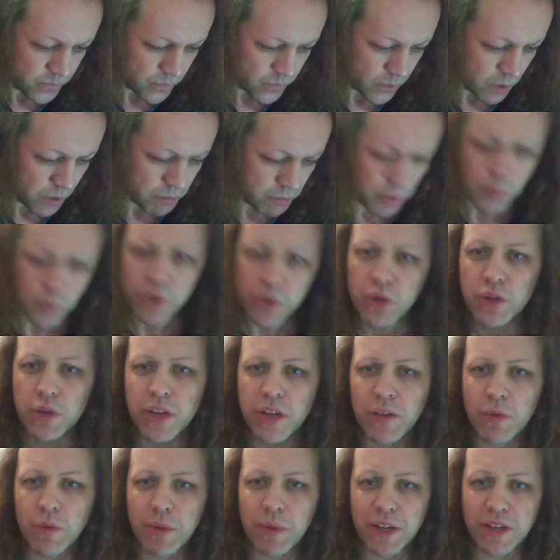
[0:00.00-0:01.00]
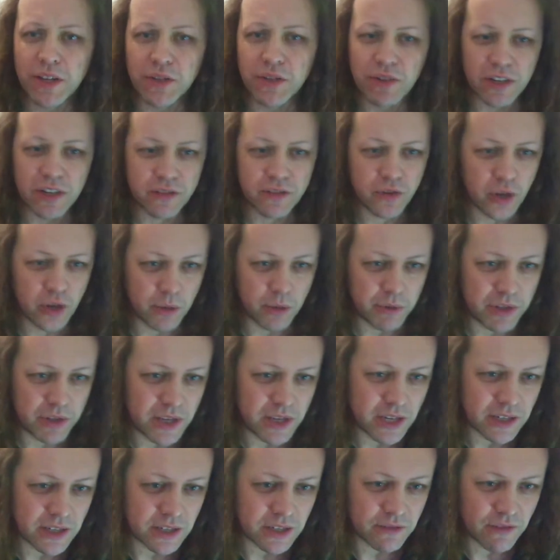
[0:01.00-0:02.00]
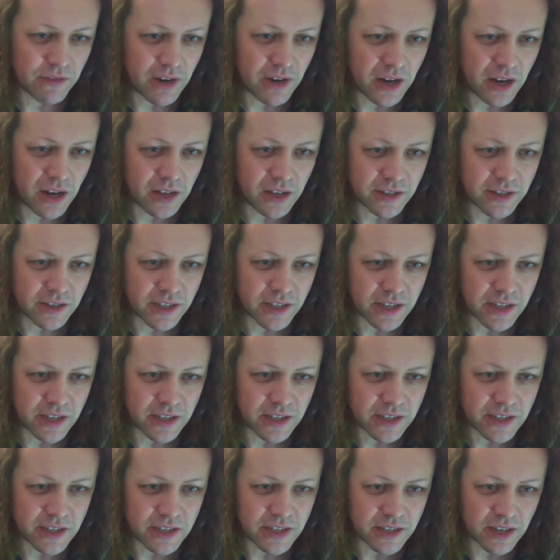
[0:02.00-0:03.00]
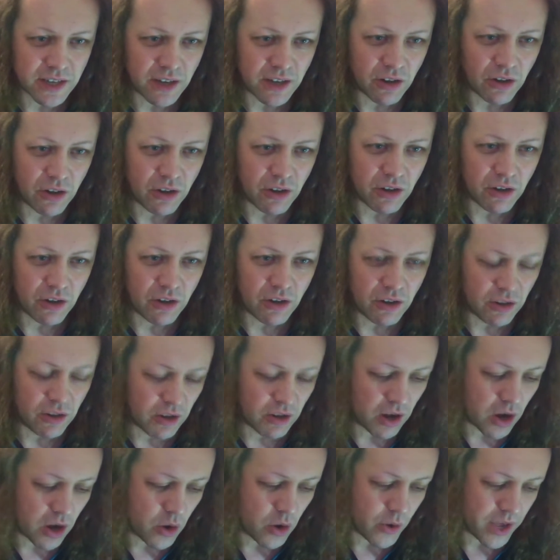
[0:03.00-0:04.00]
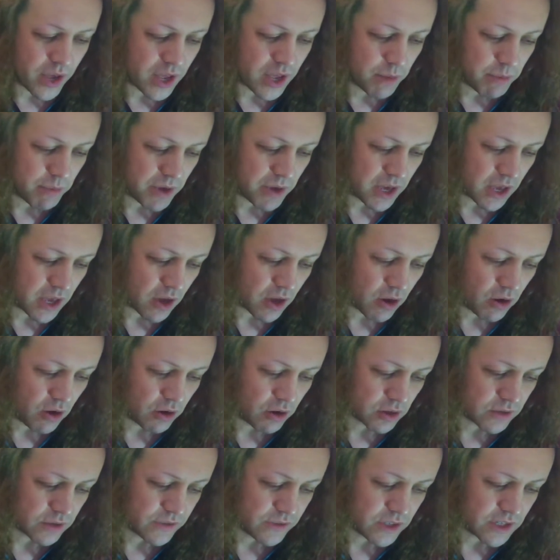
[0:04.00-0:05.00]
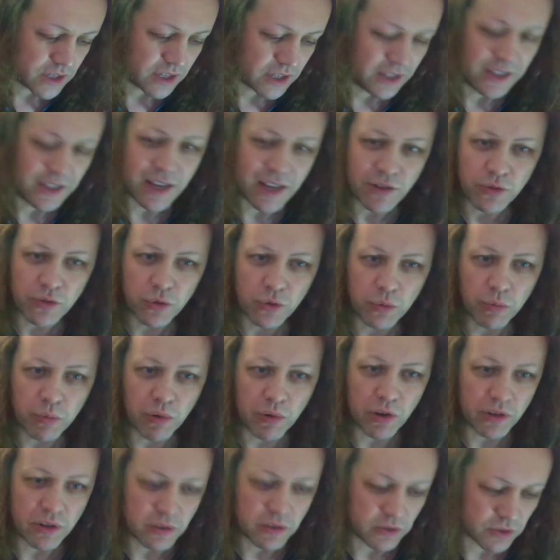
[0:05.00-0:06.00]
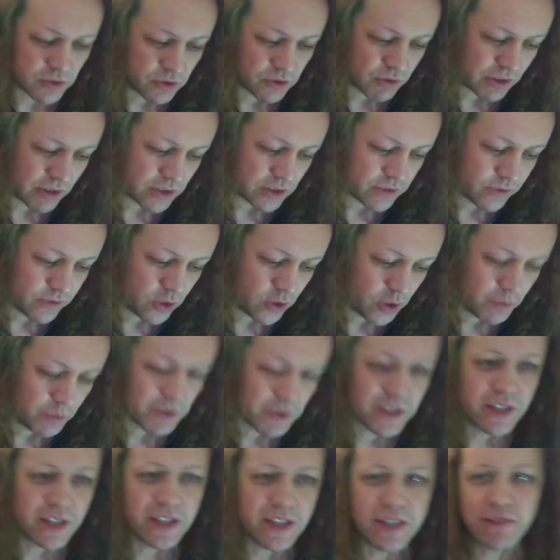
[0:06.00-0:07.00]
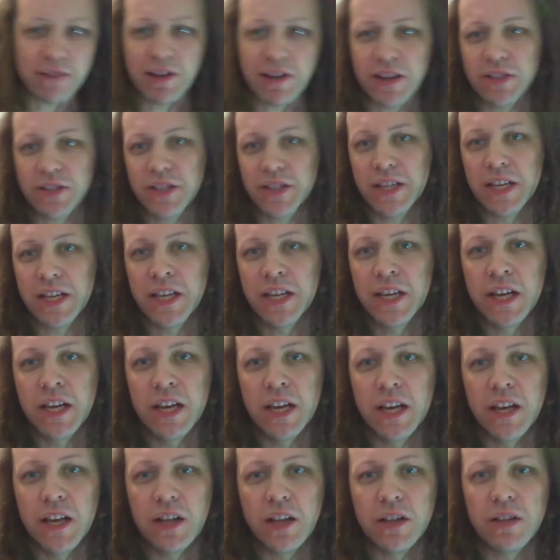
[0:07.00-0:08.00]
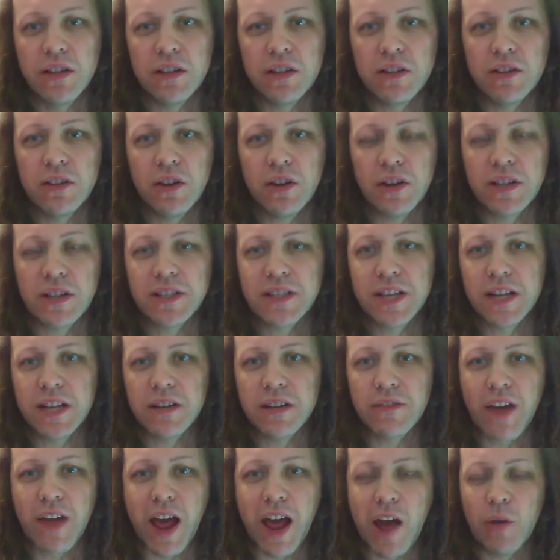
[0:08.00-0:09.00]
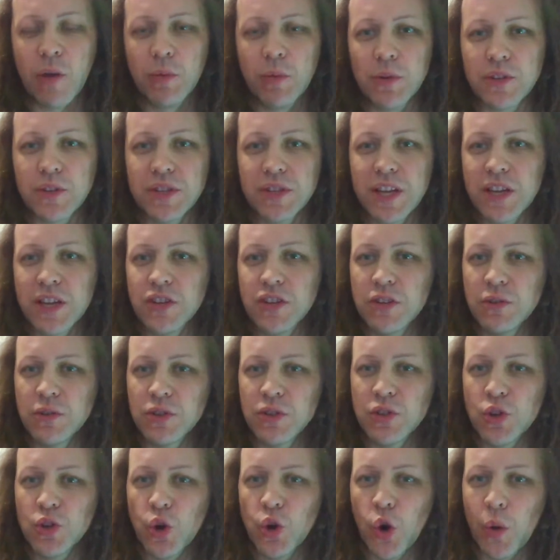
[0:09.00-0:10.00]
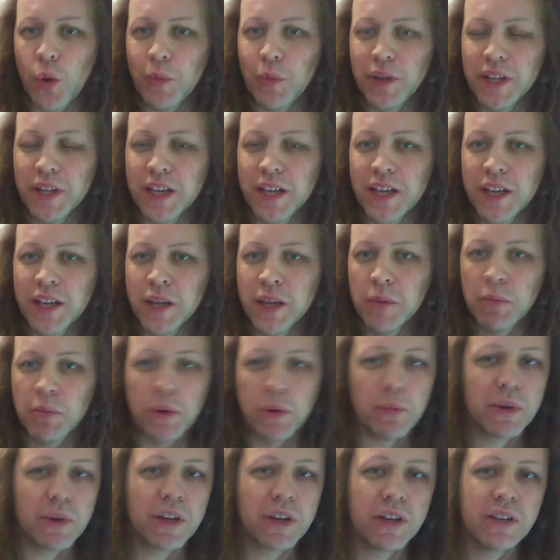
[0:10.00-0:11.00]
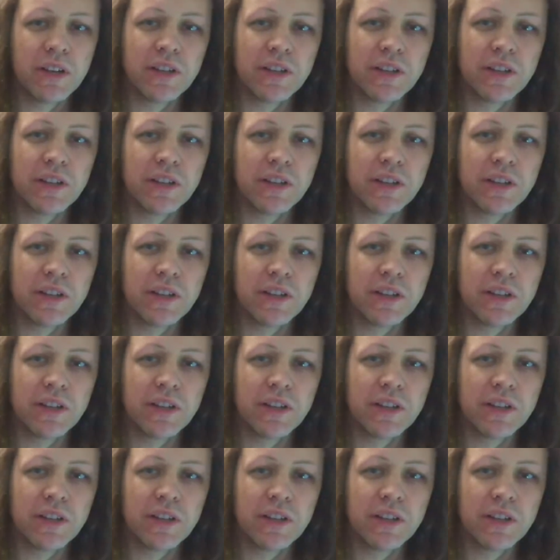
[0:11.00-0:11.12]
but we could have a better transformer. And these, it's very hard to see these. These are OEP, Oxford Electrical Products Transformers. Now these are actually not intended for output stage use normally, but because